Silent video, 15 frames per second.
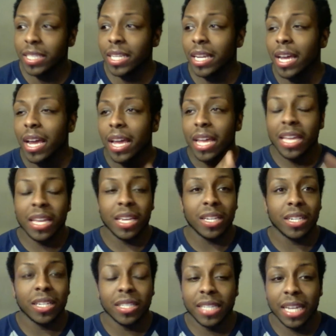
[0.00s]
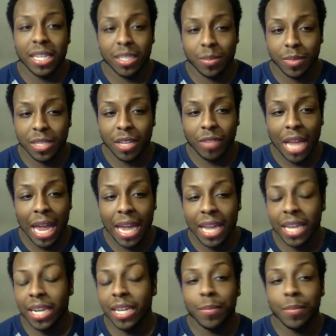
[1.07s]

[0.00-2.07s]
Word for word: And he done said some stuff to Ayden.